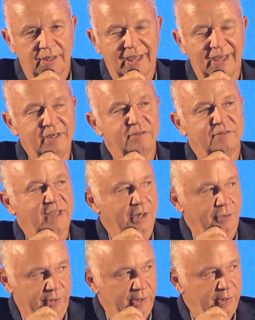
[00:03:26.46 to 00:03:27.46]
and
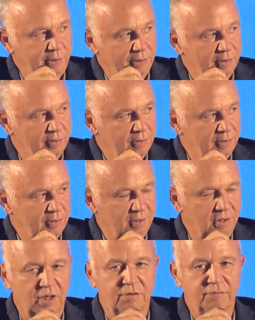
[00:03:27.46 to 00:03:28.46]
integrity
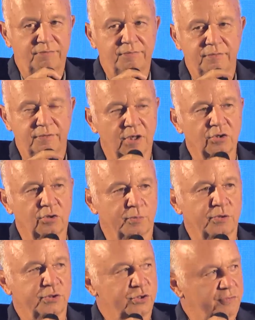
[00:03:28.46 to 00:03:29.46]
of the
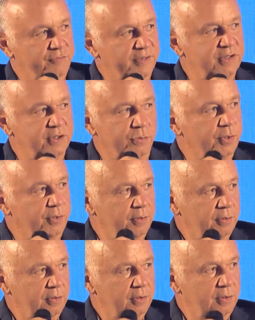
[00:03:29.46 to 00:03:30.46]
entrepreneurs you're investing with.
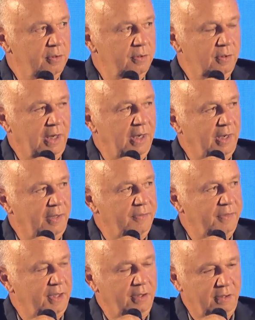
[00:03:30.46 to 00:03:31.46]
I, I
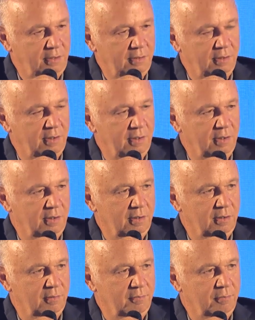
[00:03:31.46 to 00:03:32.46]
think
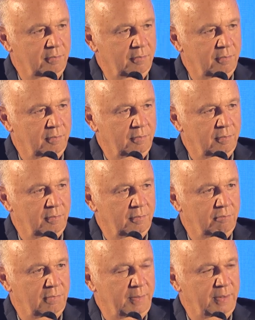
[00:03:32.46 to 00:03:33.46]
um,
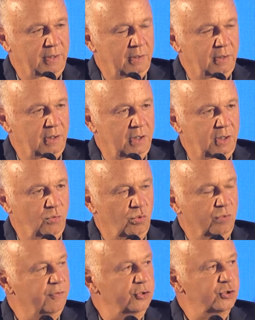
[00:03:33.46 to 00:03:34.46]
maybe in
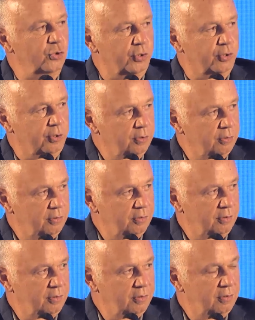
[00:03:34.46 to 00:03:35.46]
reverse order,
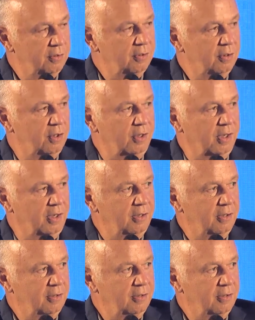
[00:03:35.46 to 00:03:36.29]
okay?